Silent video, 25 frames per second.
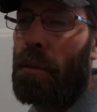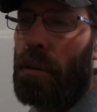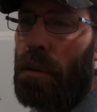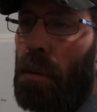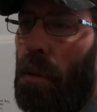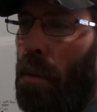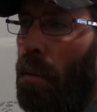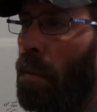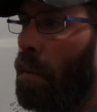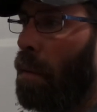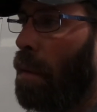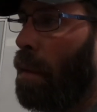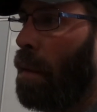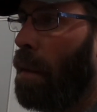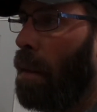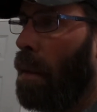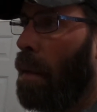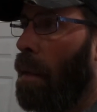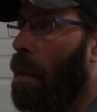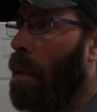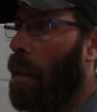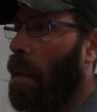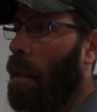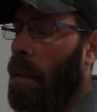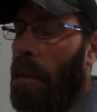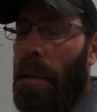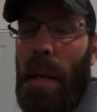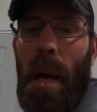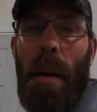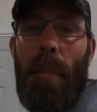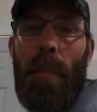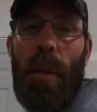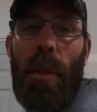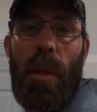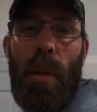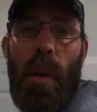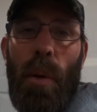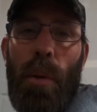So now
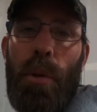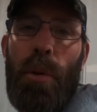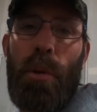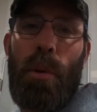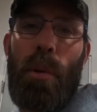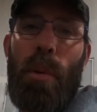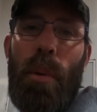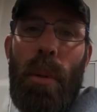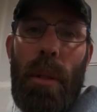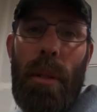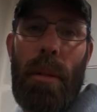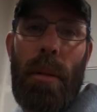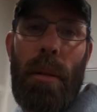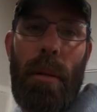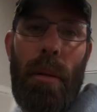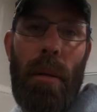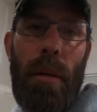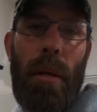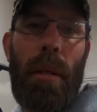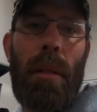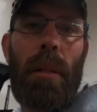I'm going to go through and